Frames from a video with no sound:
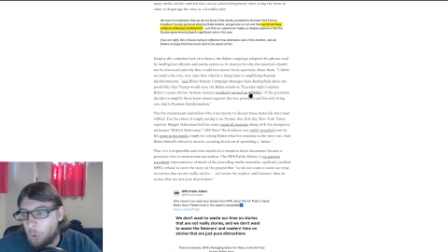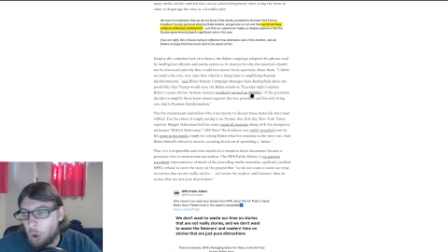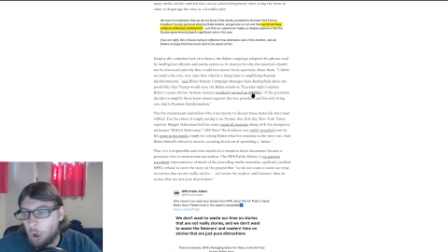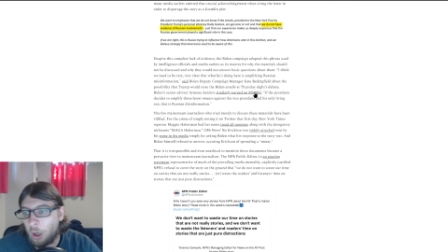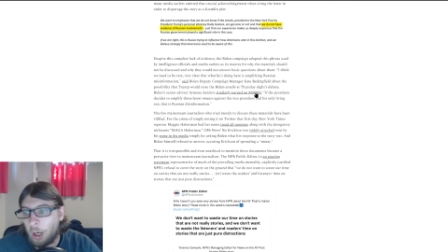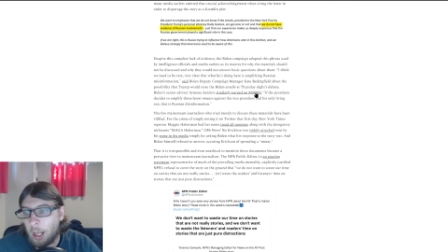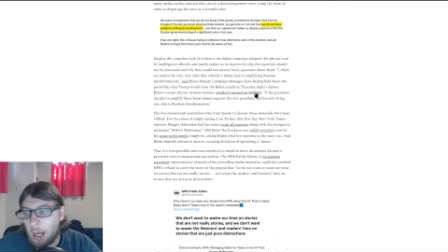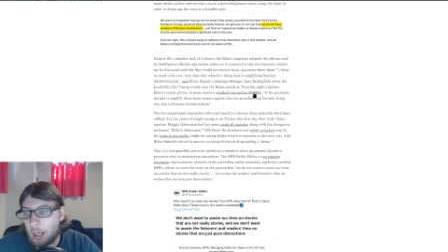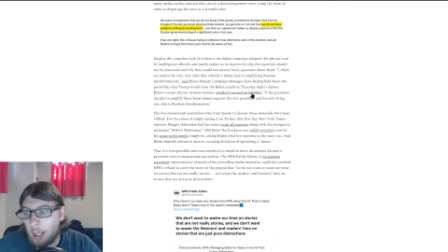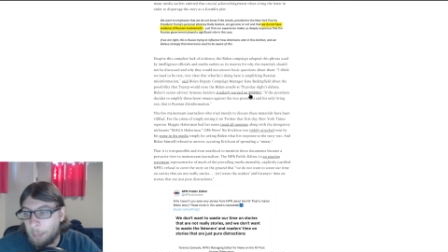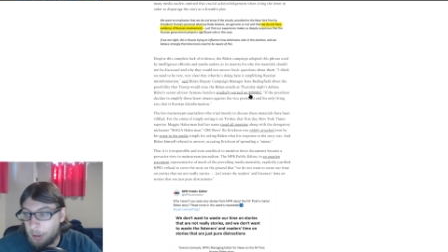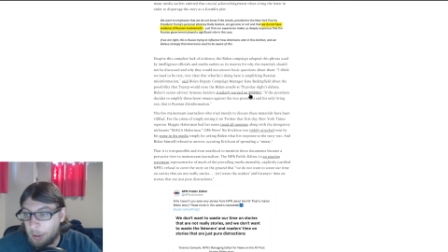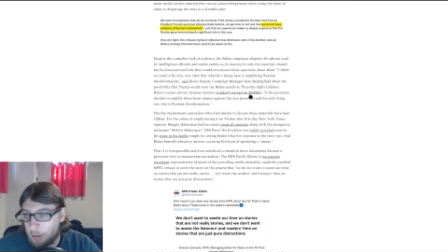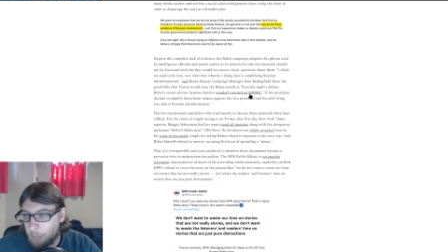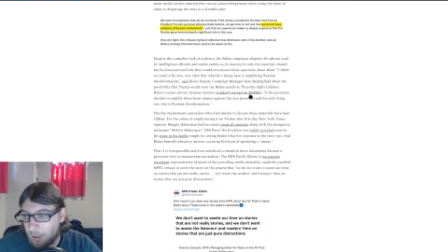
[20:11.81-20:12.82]
warned on
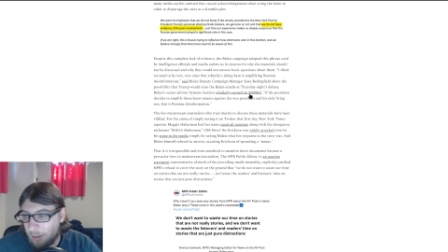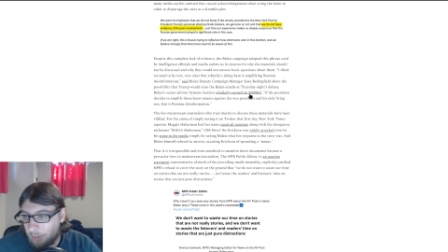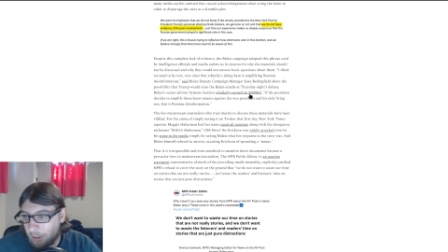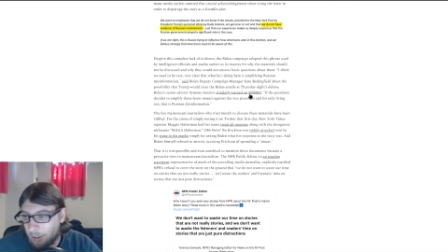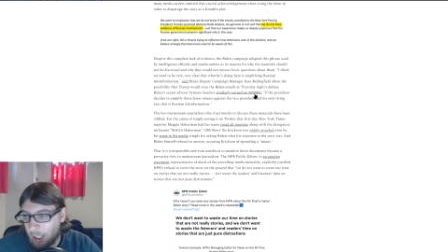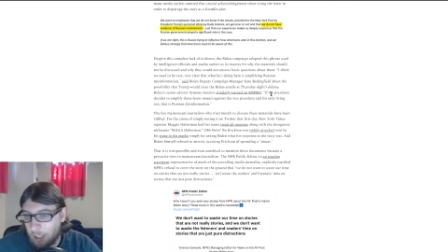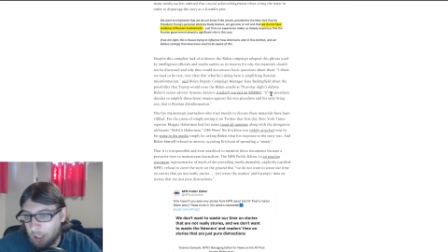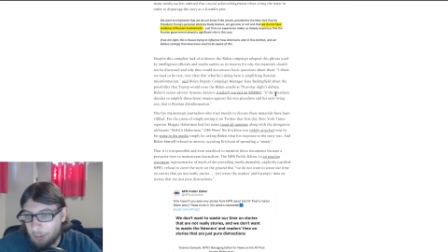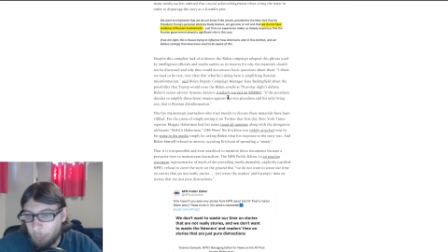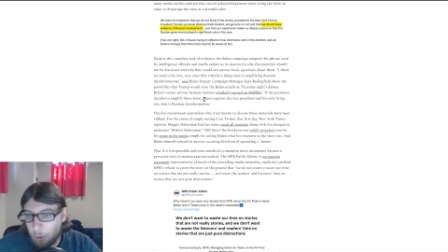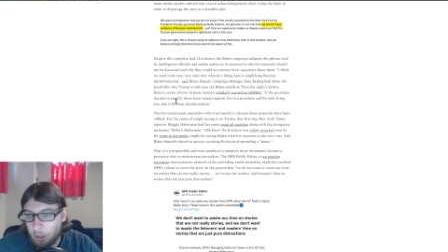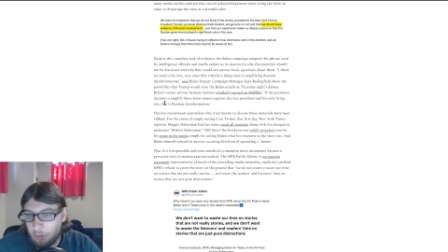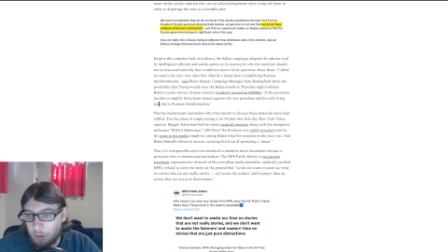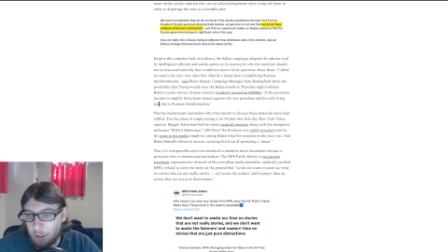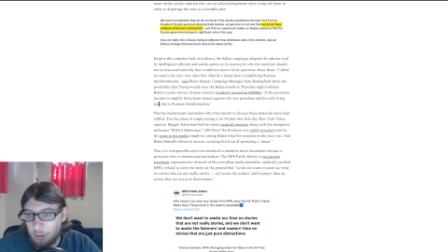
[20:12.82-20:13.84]
MSNBC if the
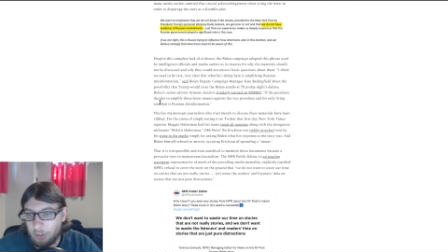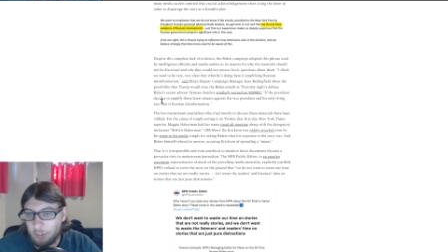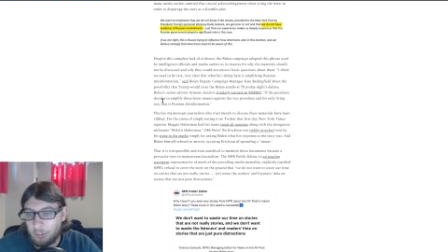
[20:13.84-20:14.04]
president